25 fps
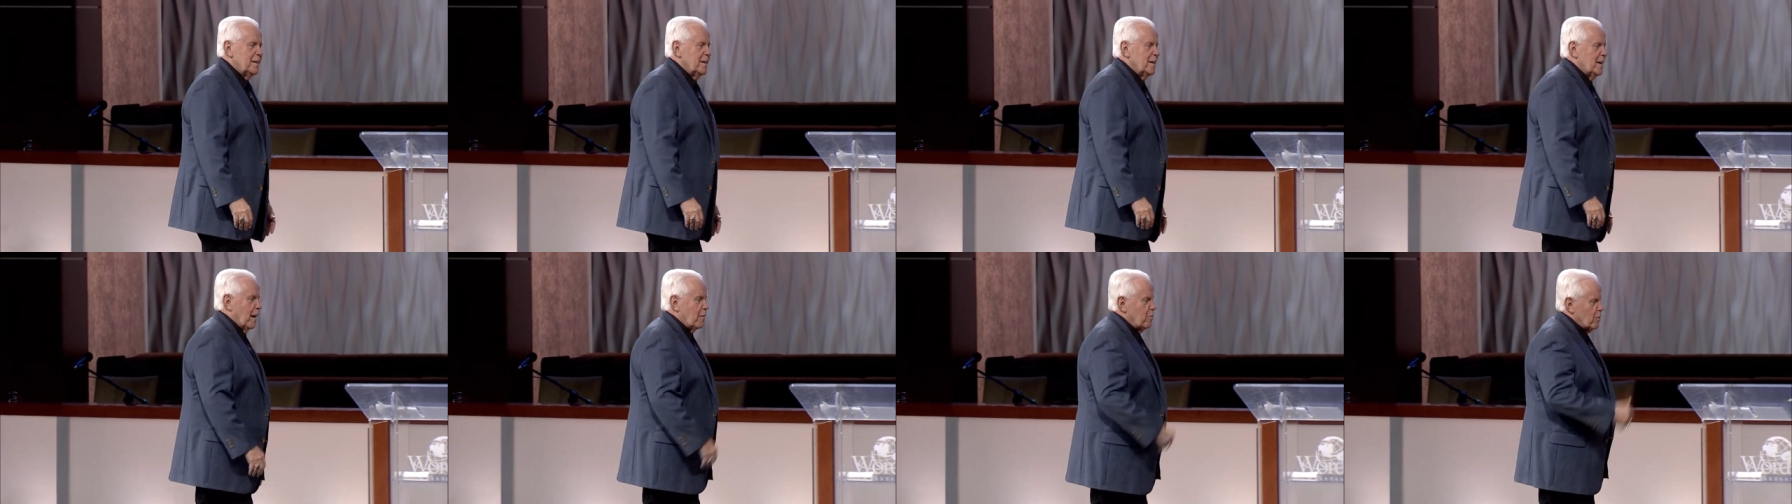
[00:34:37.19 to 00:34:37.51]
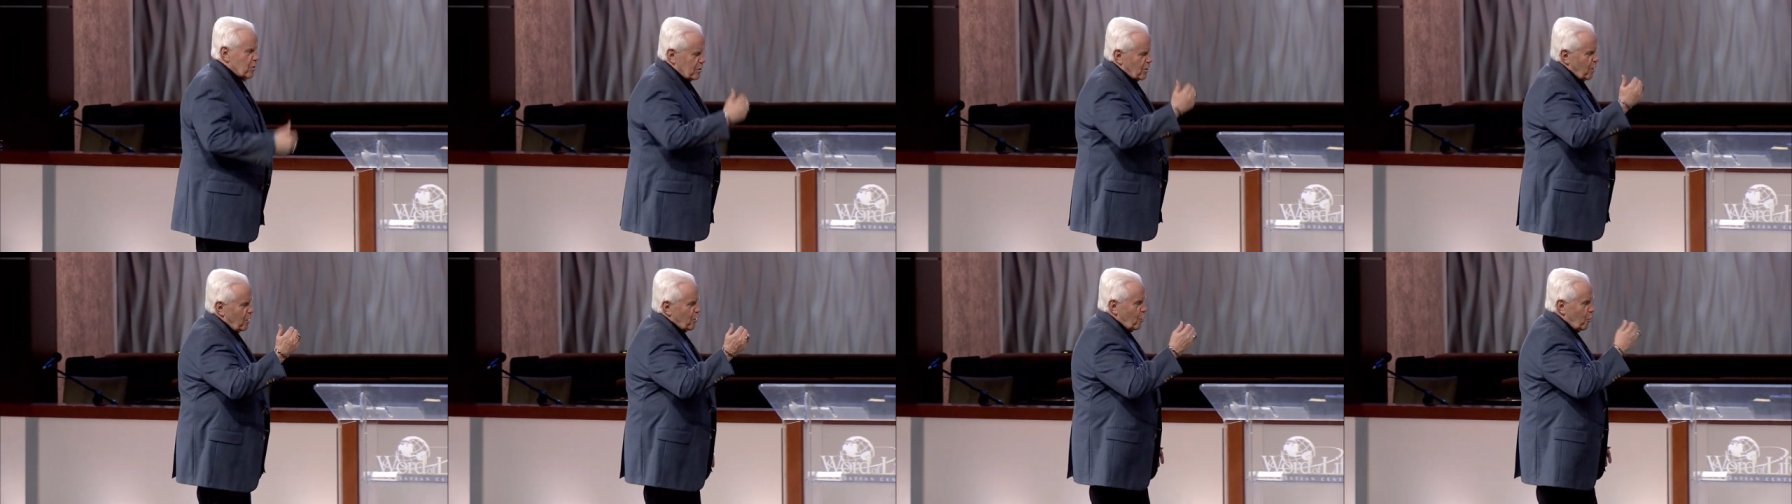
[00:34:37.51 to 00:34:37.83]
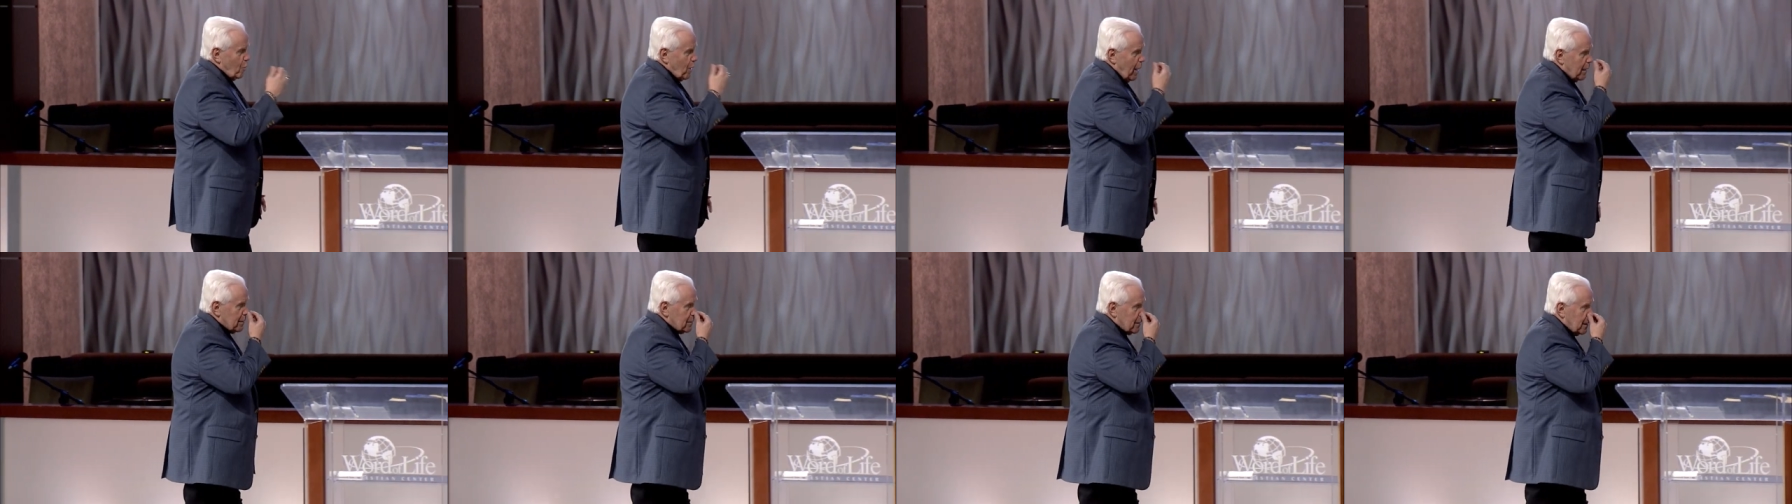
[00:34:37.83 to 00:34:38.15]
I was going to go
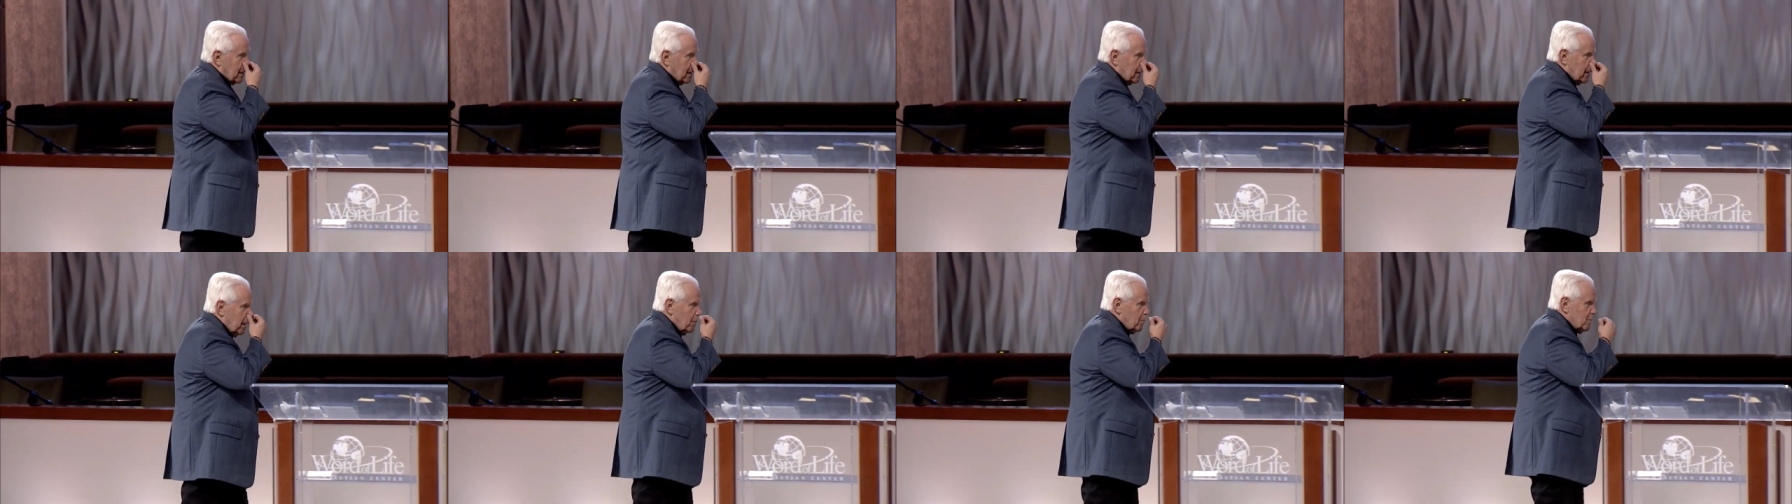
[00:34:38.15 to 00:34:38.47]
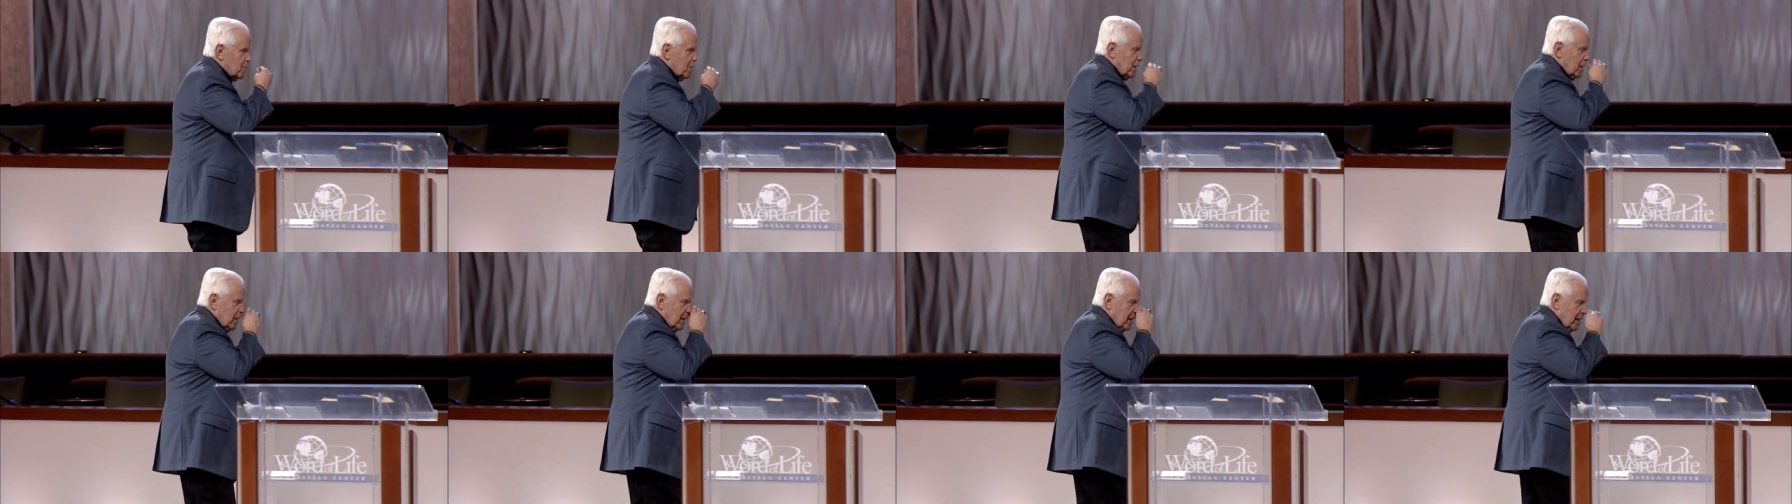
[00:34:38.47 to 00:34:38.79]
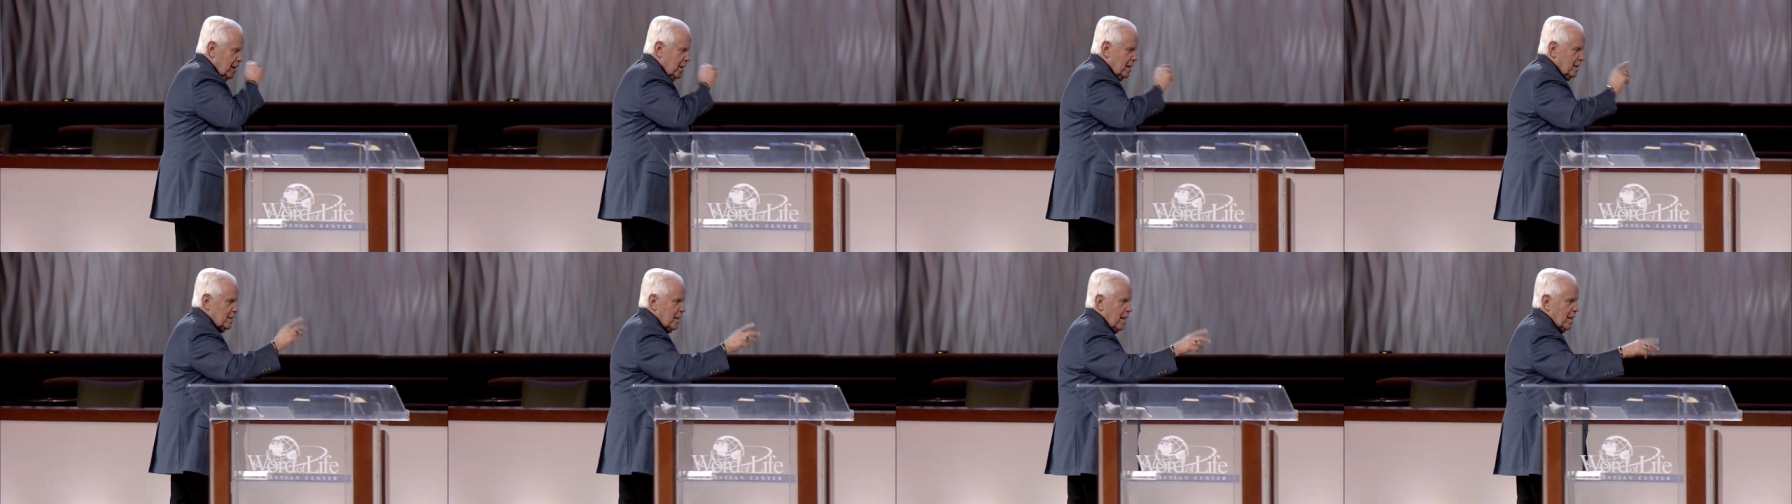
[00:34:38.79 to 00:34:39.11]
down to the club,
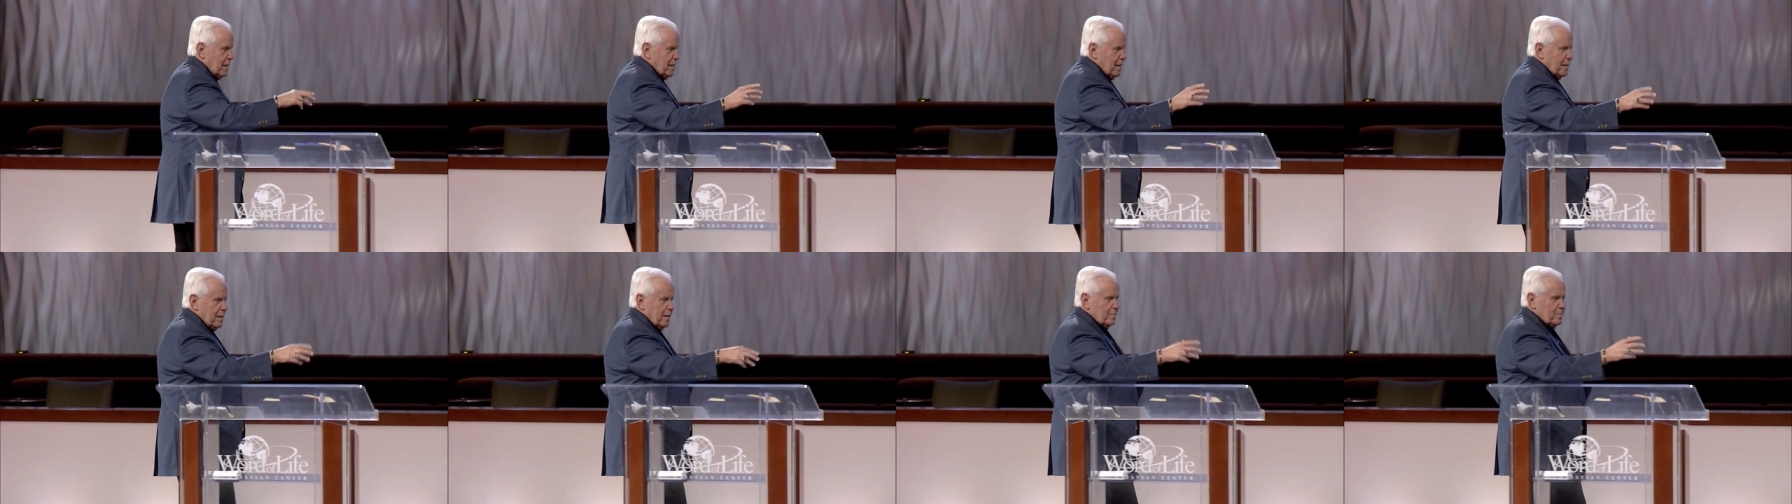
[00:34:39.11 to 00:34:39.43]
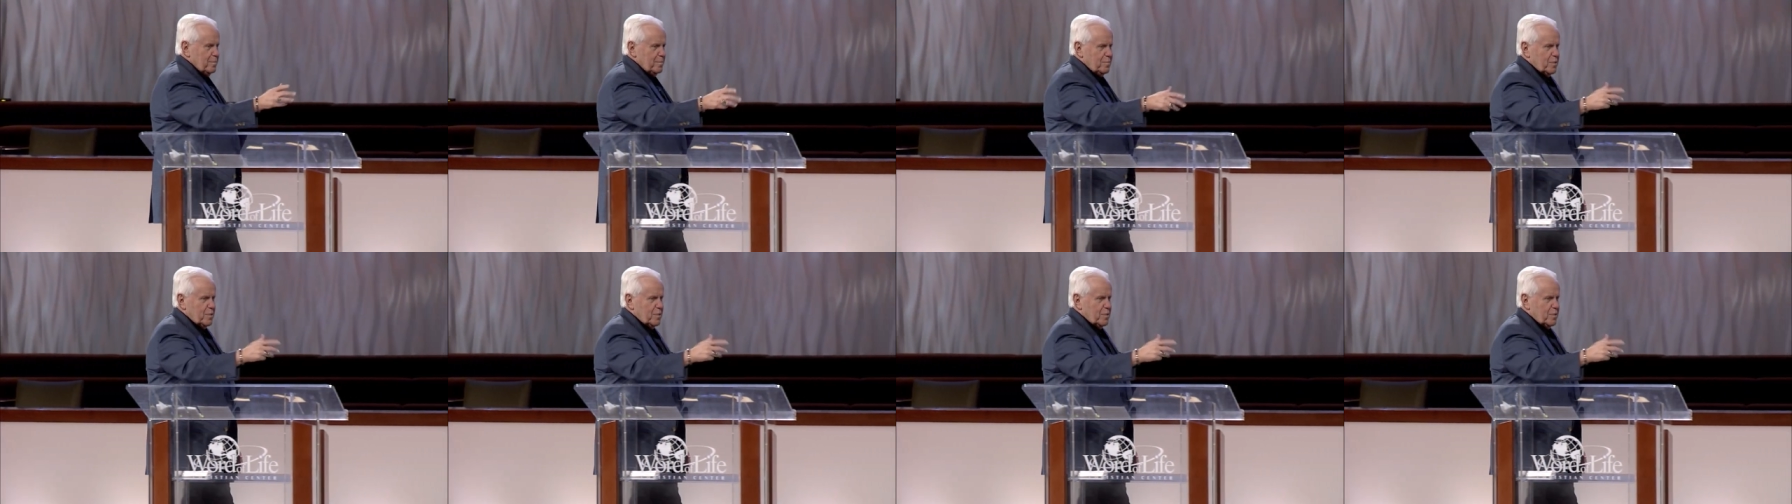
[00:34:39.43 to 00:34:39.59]
uh, that uh,